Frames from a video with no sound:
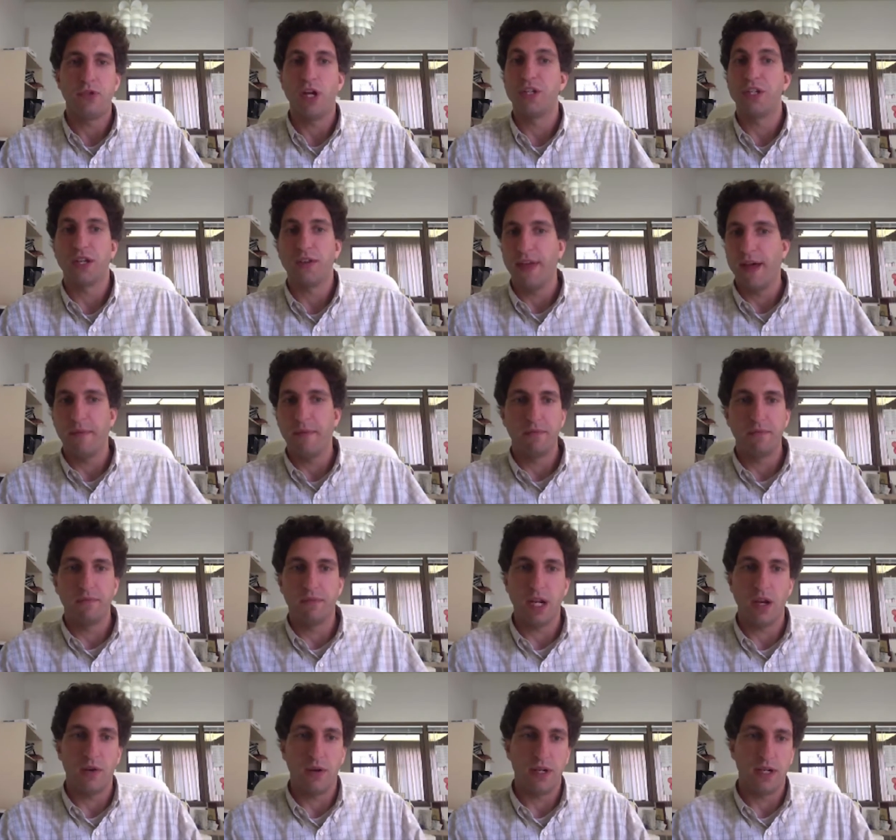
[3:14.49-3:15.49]
judging them,
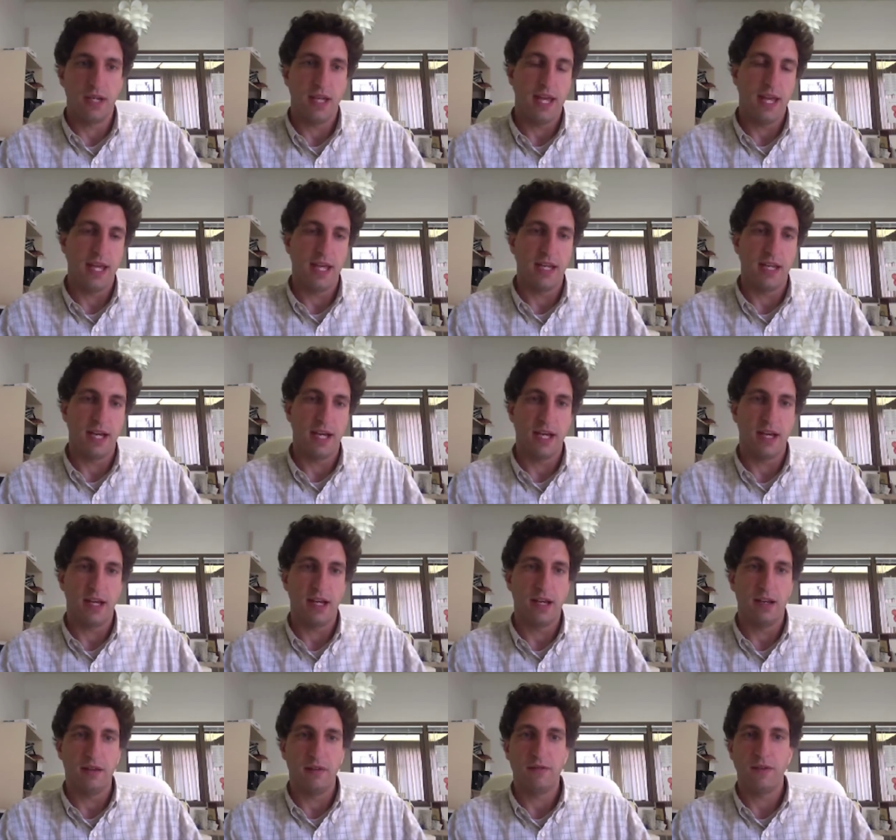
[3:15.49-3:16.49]
you know,
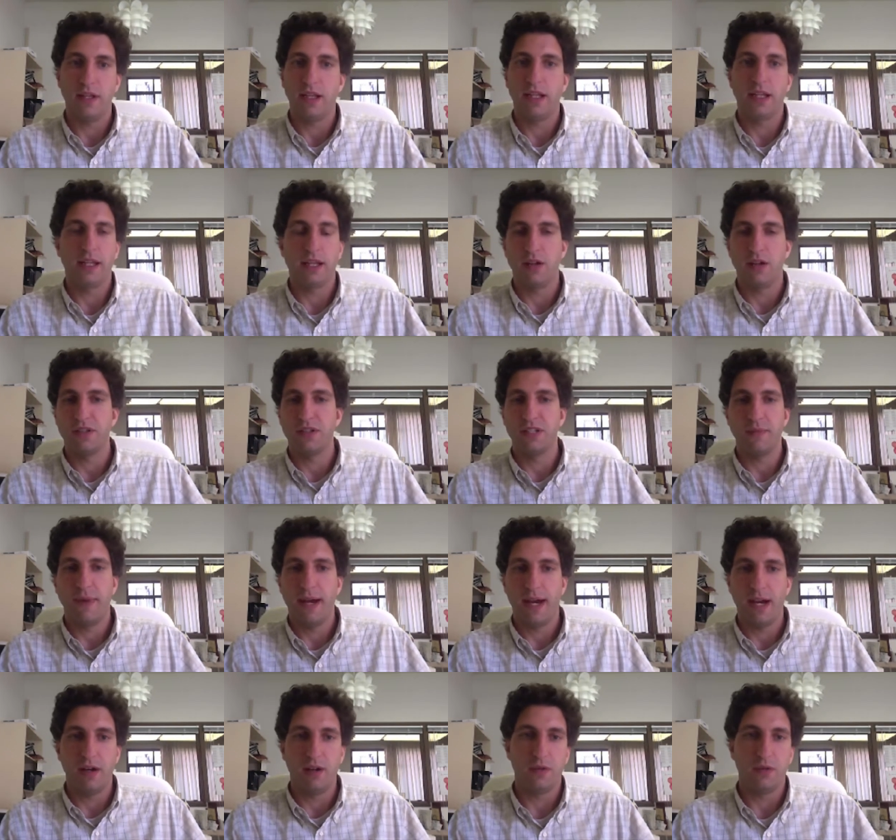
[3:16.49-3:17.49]
and feeling like you're
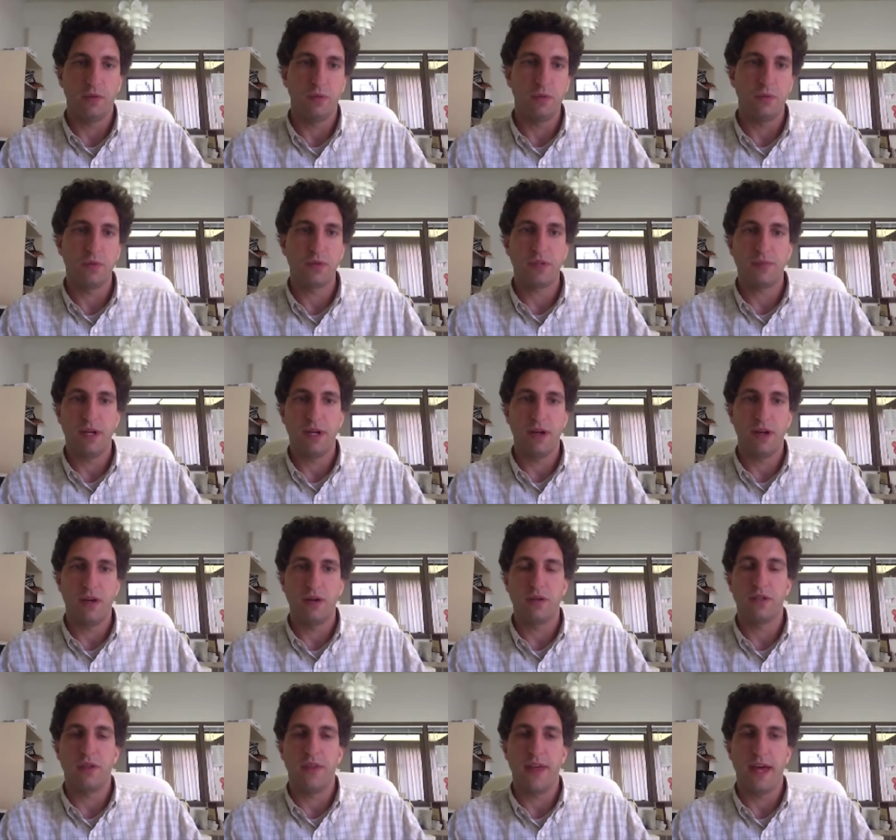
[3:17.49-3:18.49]
somehow
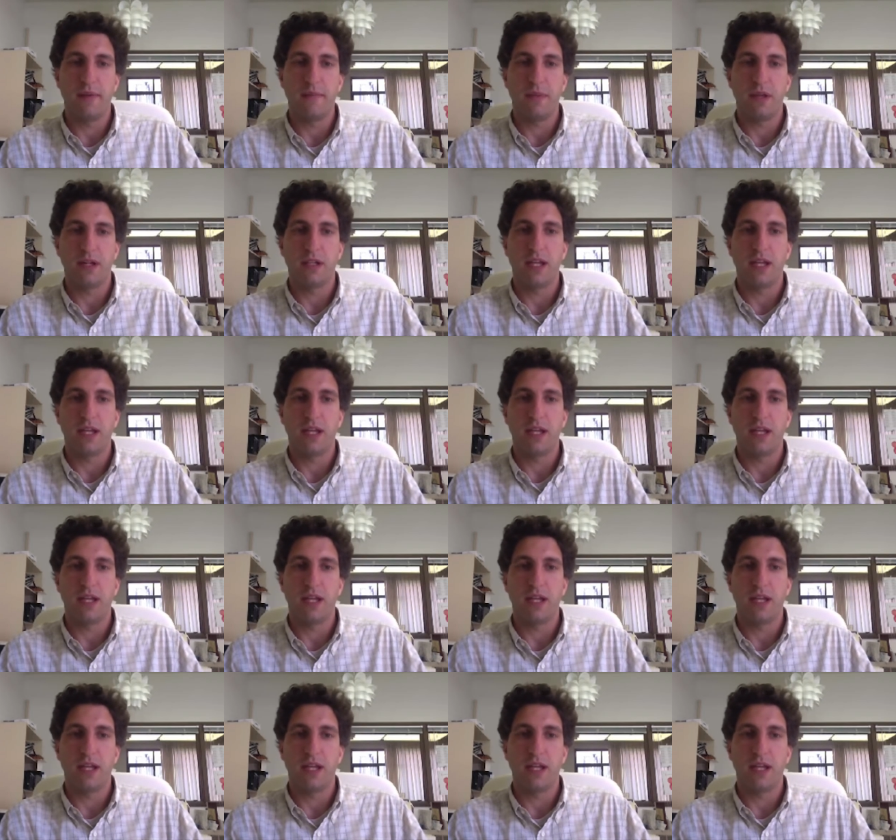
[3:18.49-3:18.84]
superior to them.